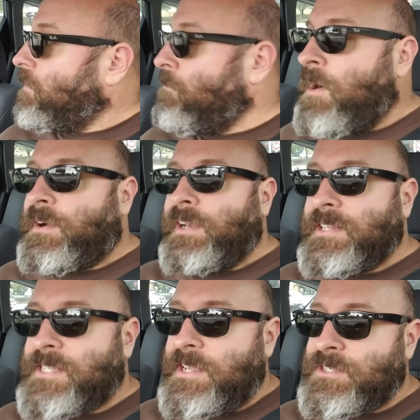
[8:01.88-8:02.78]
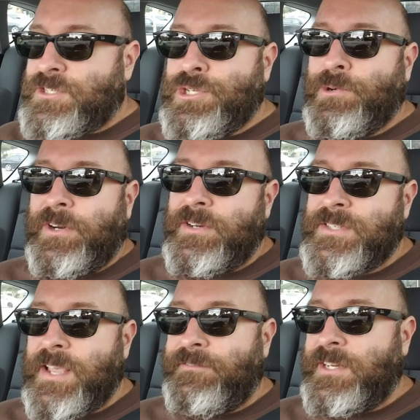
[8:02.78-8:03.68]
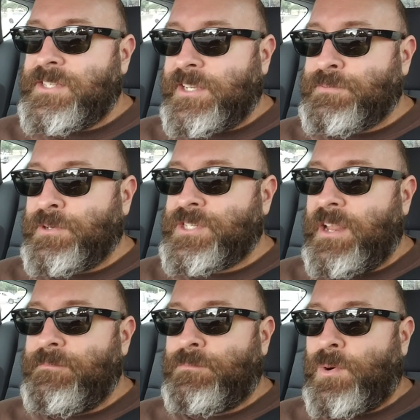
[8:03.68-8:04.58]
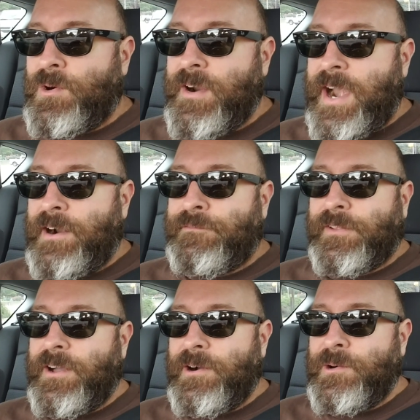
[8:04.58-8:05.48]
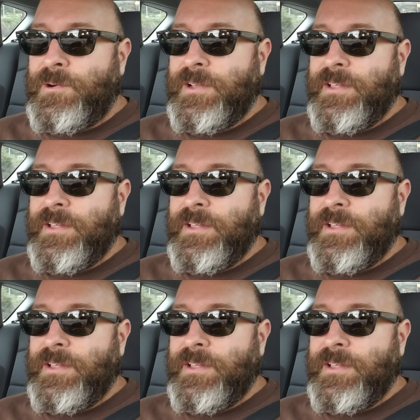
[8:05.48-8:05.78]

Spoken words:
the marketing says it's 276% more airflow